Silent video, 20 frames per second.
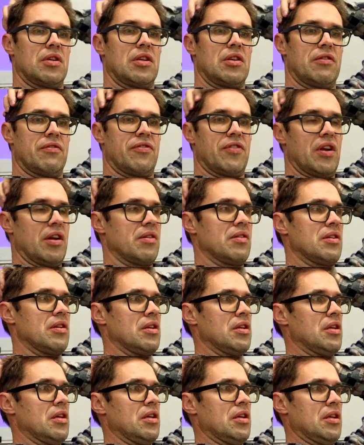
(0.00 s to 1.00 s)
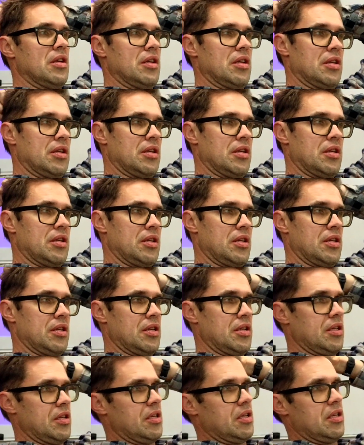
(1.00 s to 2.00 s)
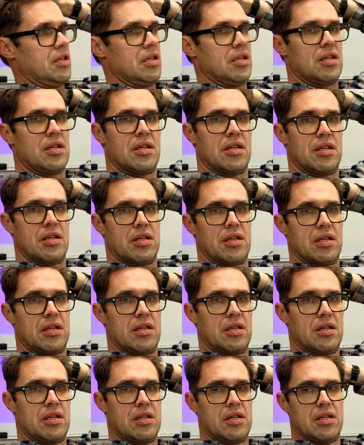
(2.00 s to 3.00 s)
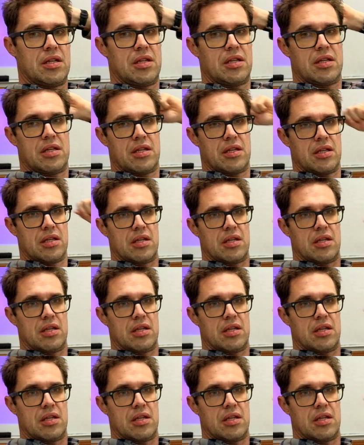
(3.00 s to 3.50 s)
Nobody speaks.